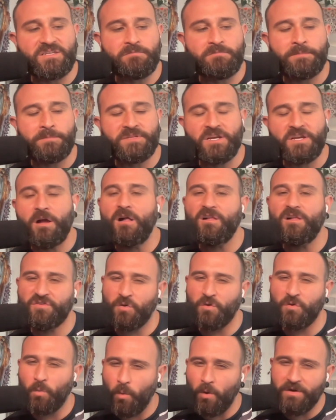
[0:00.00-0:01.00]
Sometimes they call
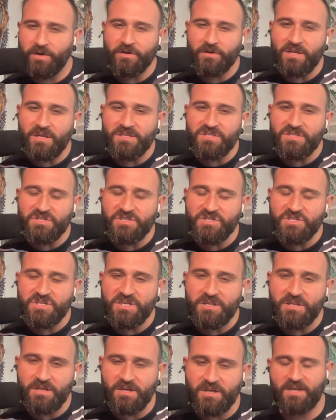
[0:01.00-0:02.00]
it the wanderlust
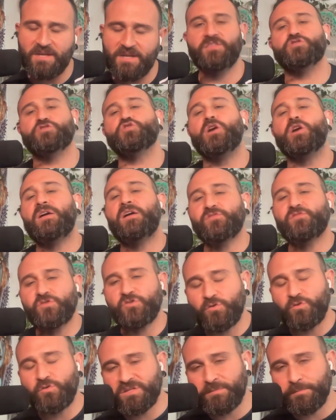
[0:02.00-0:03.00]
gene. Again, the drive for
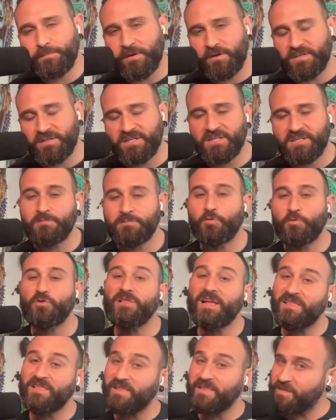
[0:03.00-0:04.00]
new experiences, more
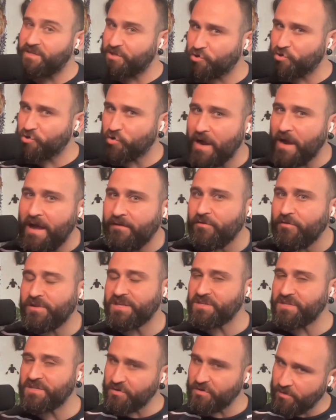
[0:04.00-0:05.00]
likely to
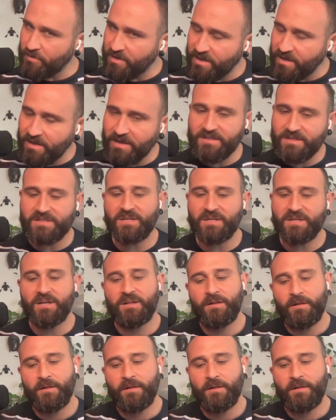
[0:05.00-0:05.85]
travel and do things.